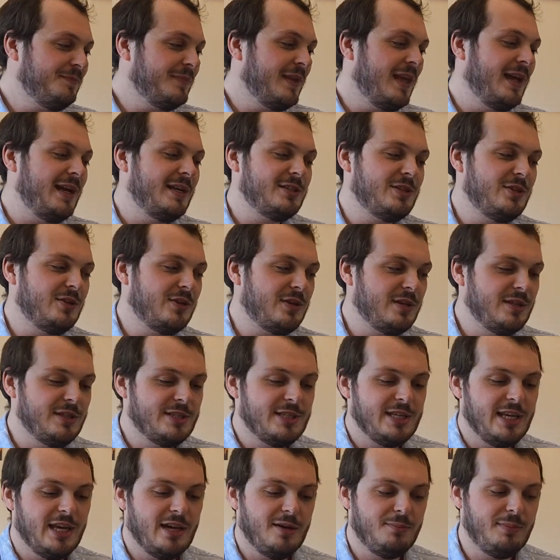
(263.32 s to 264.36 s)
As you can
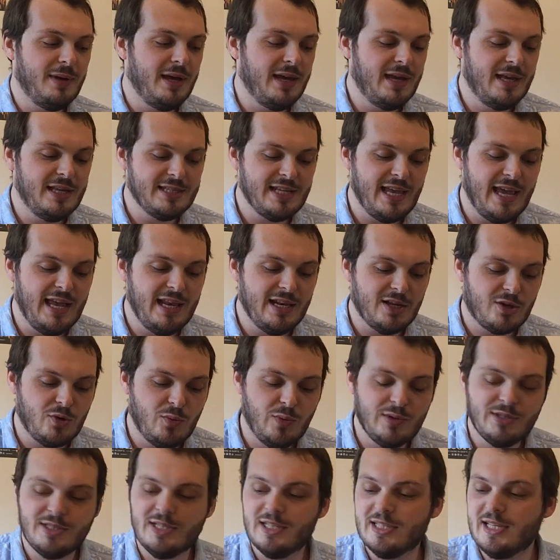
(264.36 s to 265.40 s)
see, I'm as
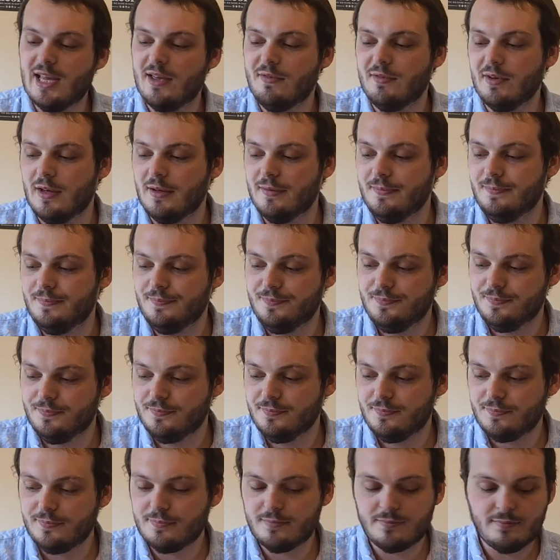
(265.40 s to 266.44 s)
eloquent as ever.
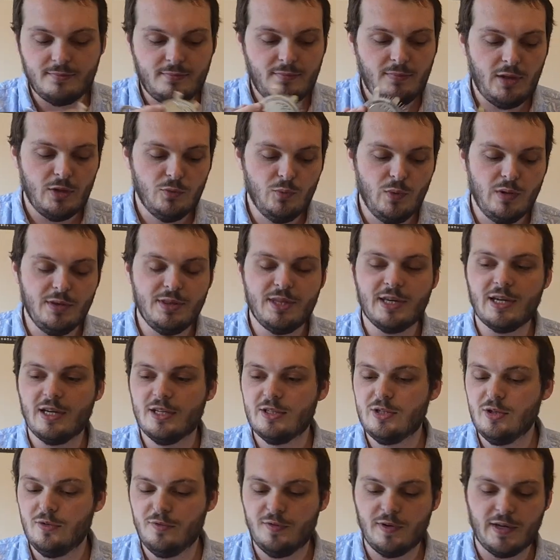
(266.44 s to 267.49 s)
One thing I
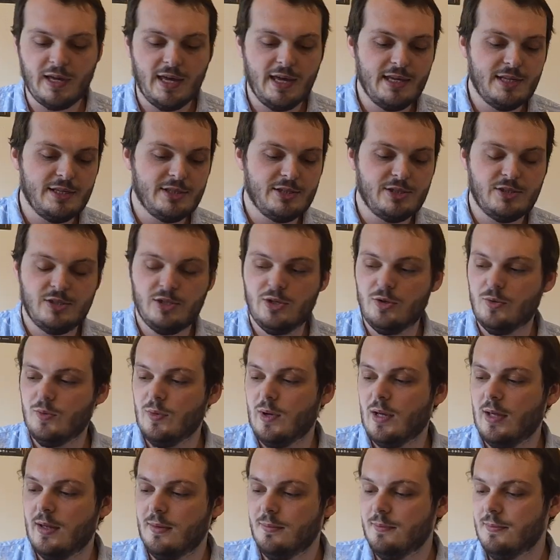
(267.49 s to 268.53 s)
do forget is to
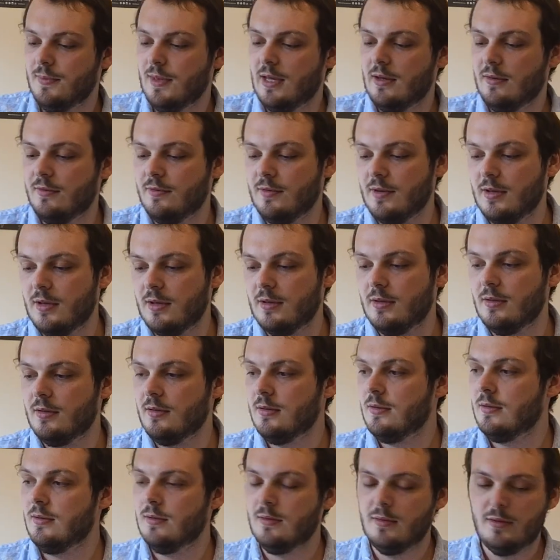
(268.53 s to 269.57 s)
have
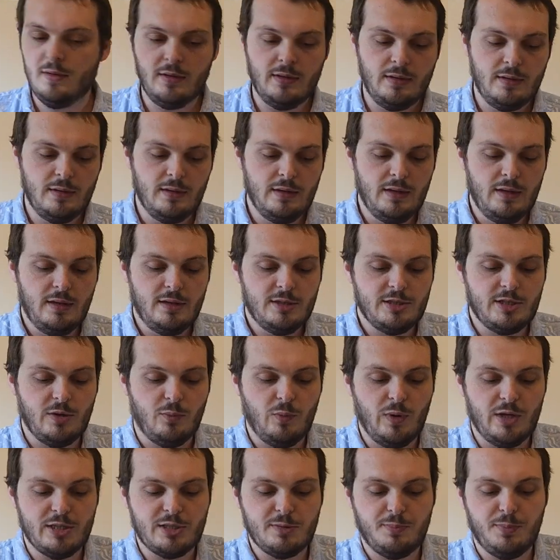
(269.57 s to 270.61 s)

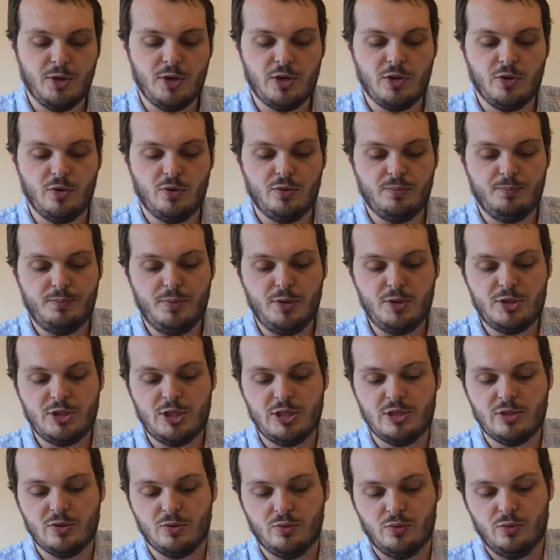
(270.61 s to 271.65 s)
somewhere to put
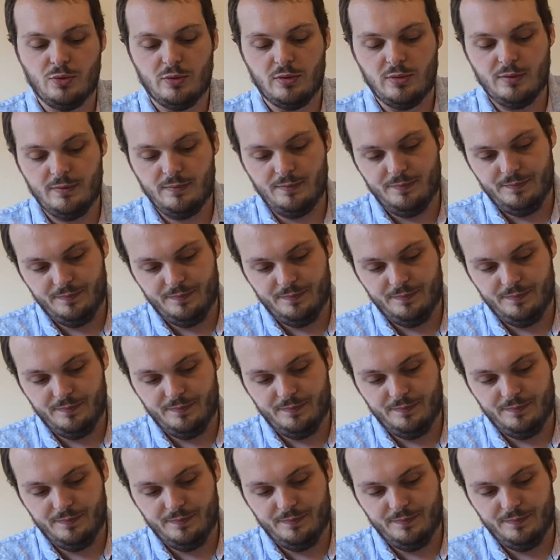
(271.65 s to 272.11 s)
it all.